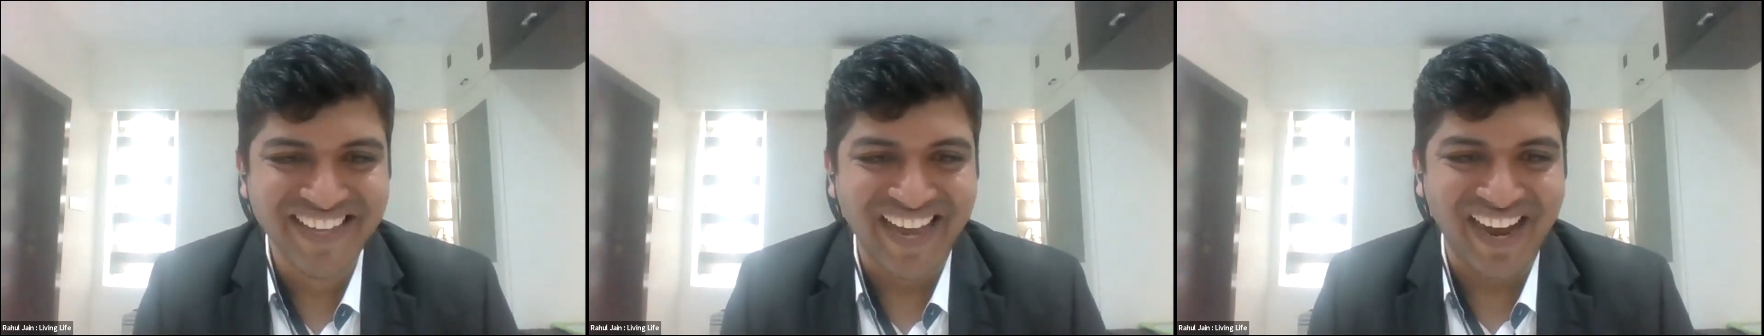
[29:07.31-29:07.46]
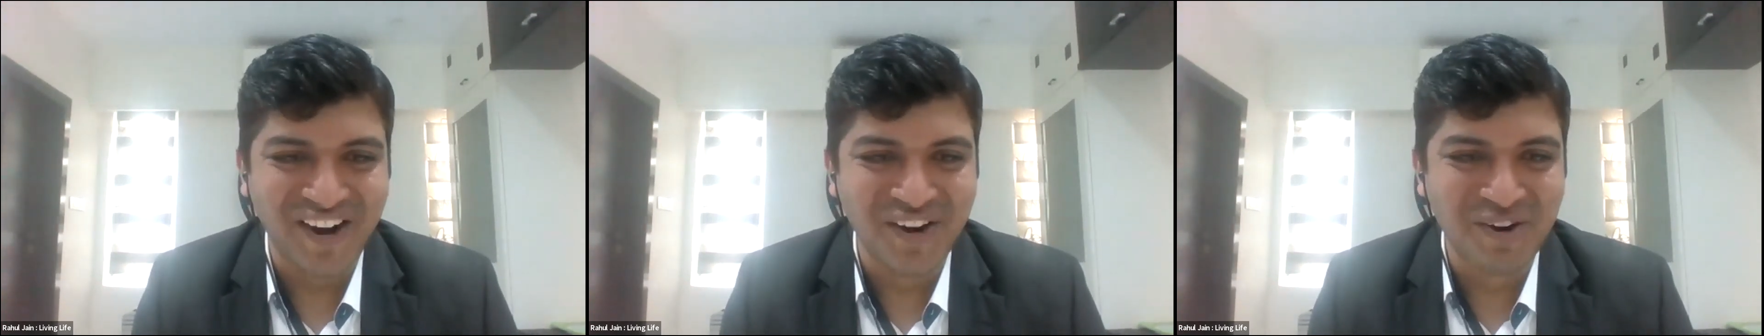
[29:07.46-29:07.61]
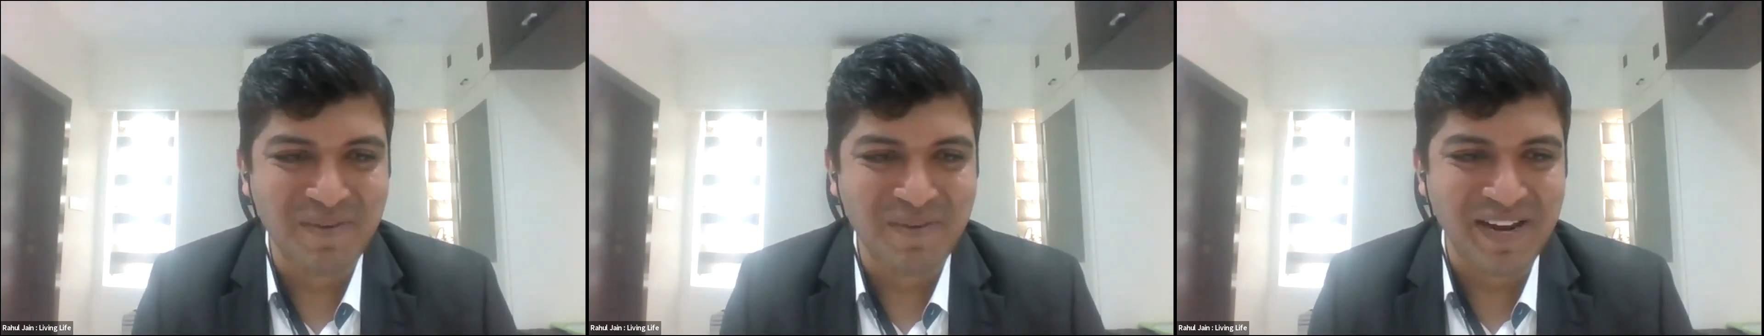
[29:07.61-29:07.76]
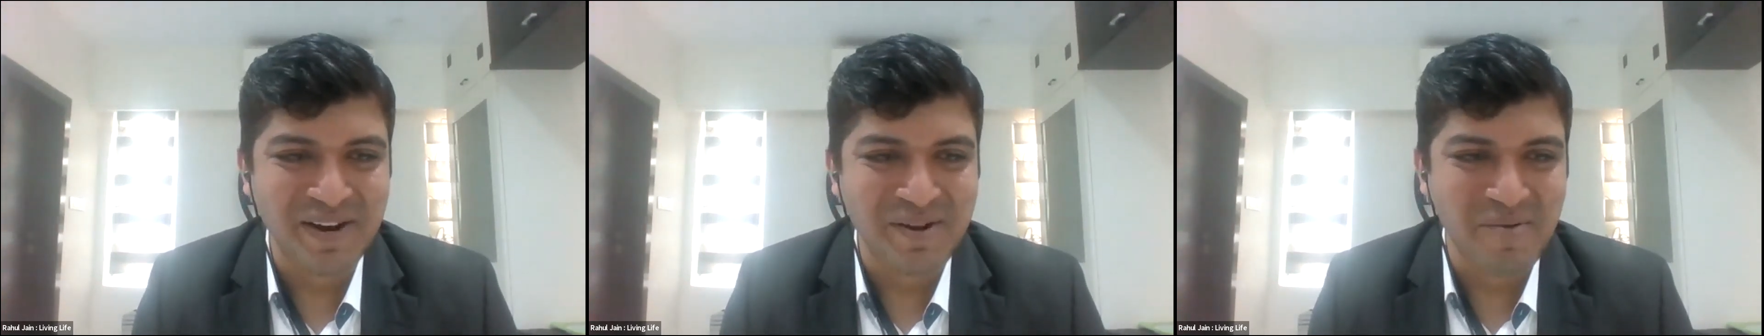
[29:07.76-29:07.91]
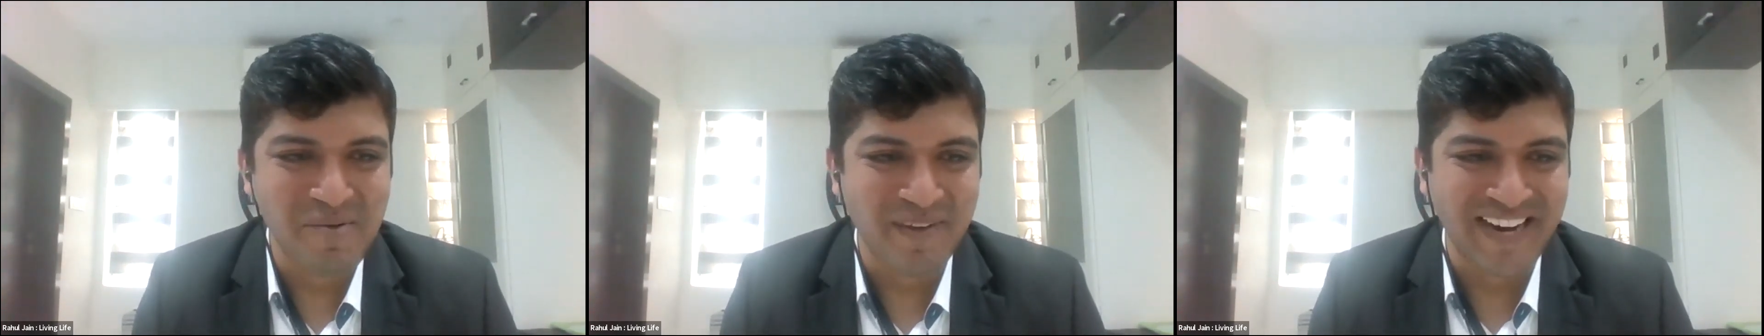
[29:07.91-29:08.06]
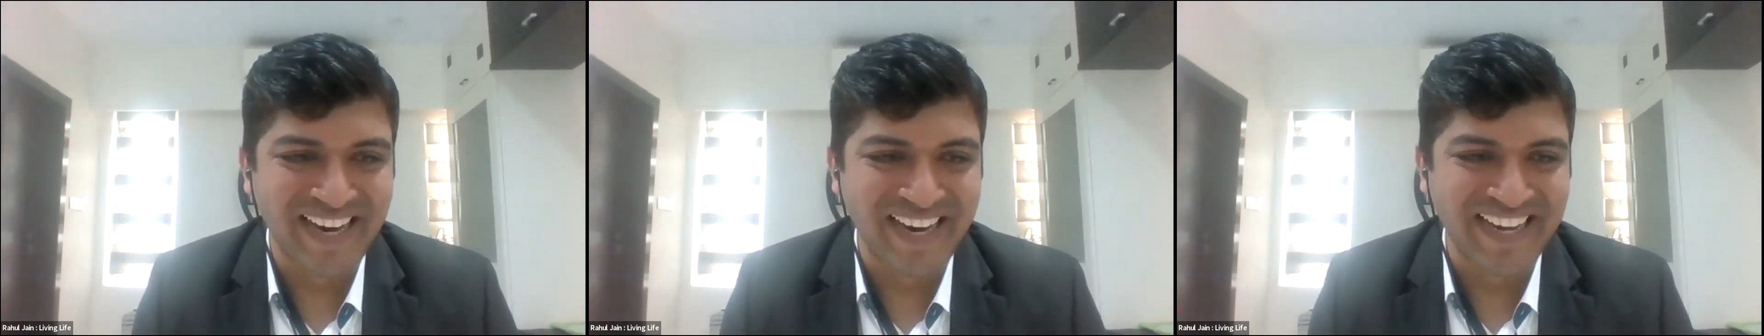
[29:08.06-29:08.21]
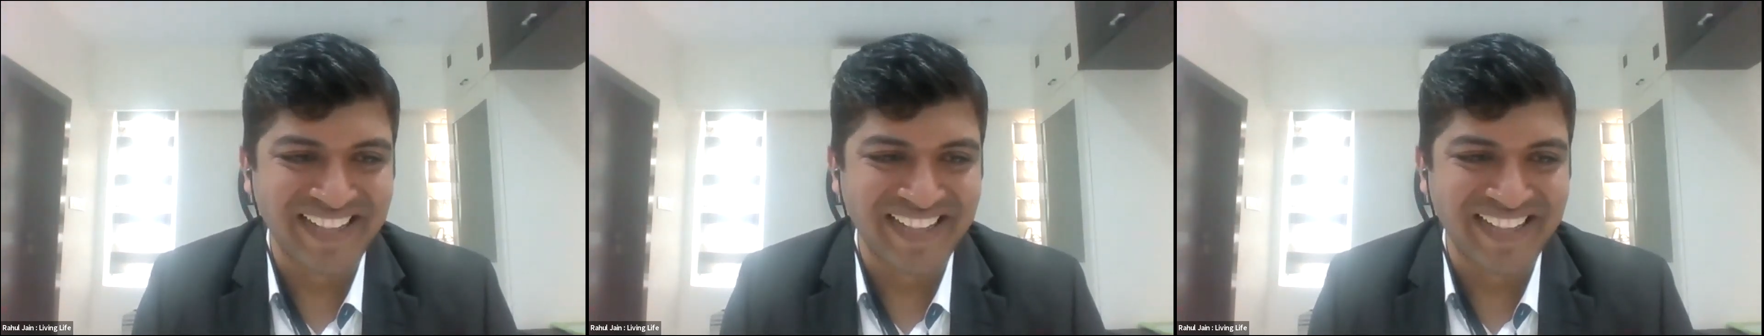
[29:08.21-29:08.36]
I would be
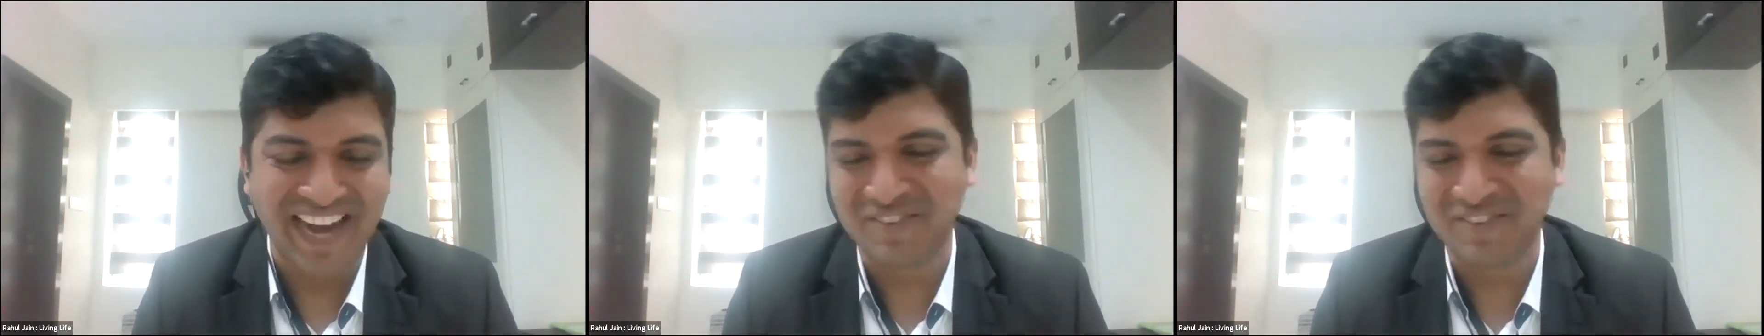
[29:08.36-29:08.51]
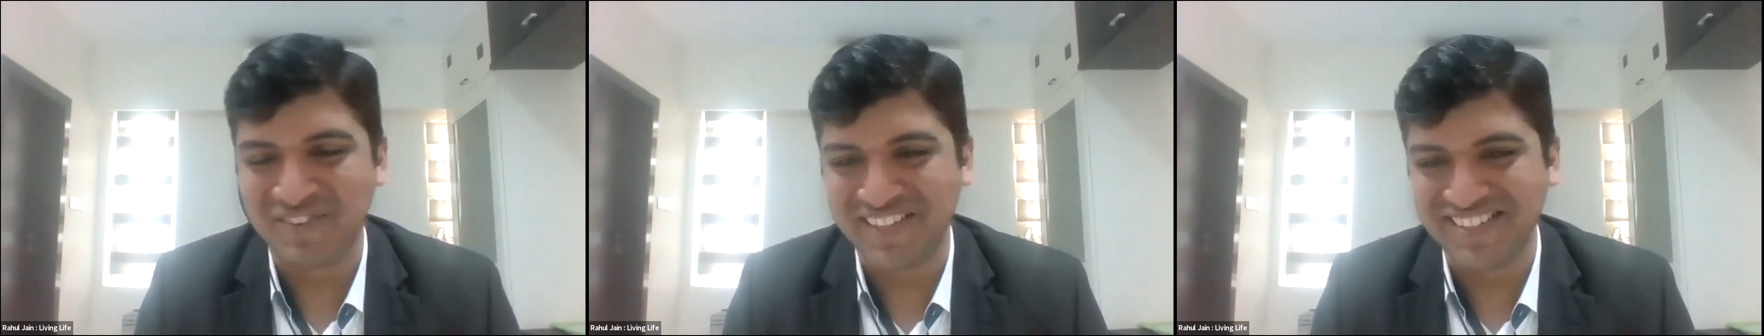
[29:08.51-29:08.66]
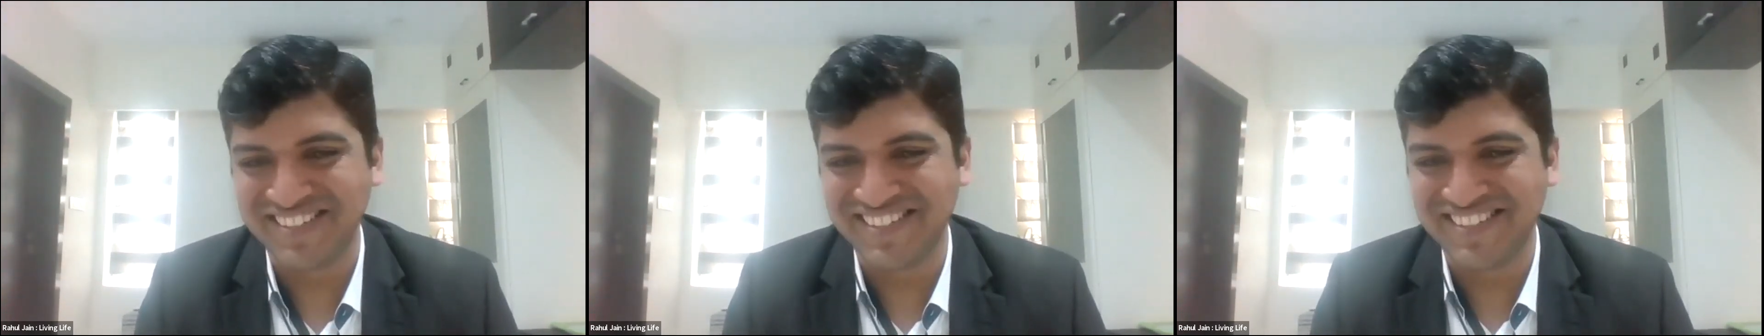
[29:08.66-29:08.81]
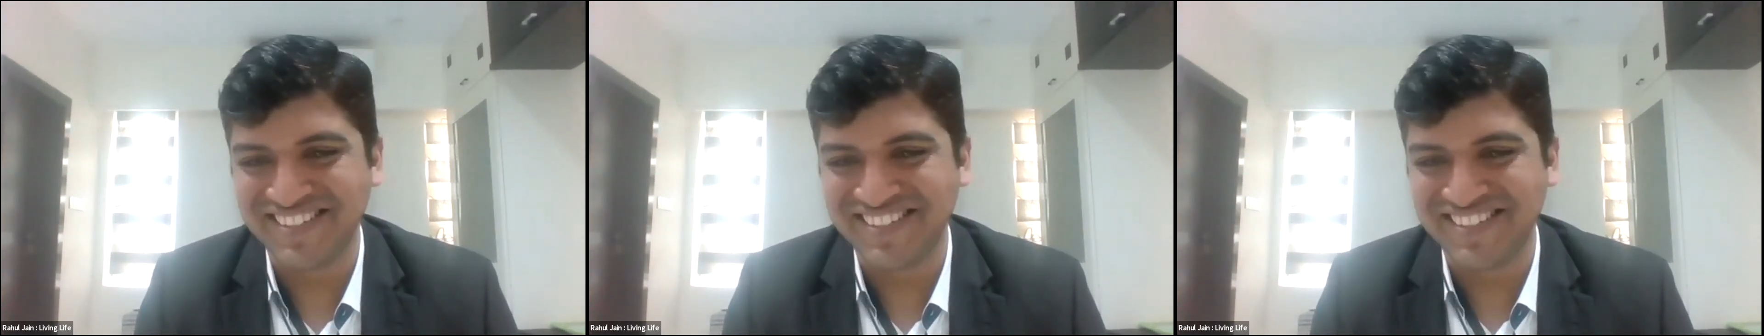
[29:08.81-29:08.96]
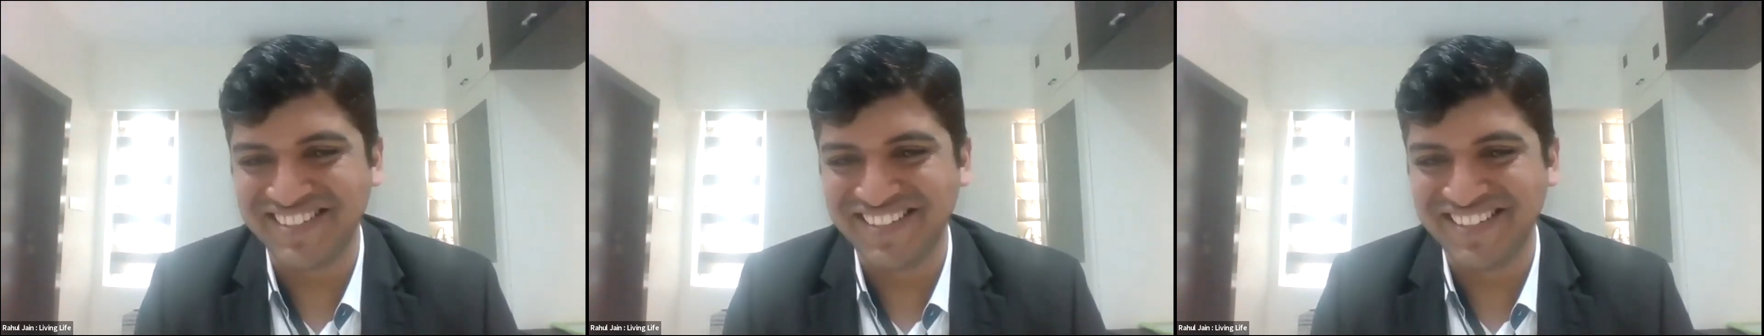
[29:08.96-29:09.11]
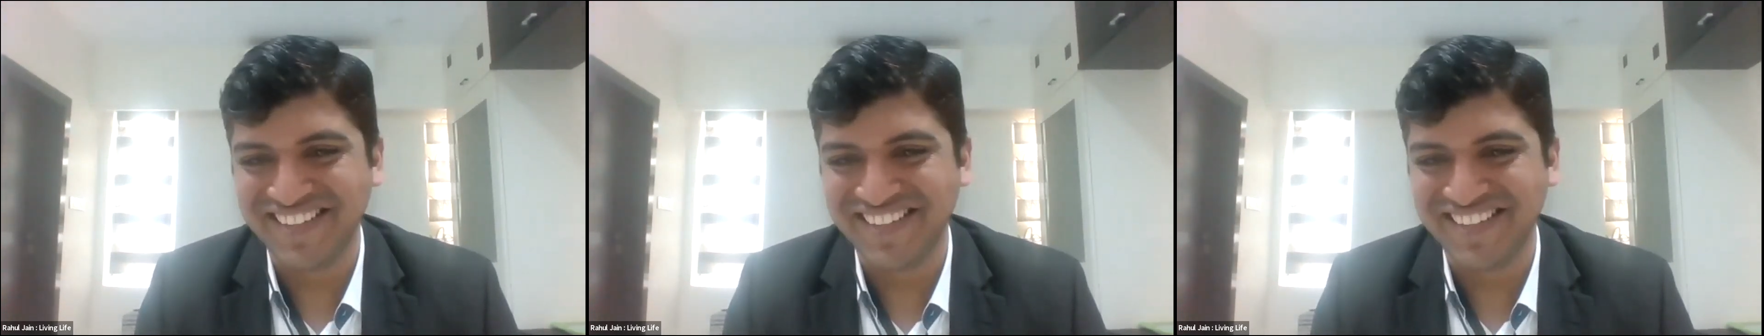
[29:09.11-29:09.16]
remembering it in that ways.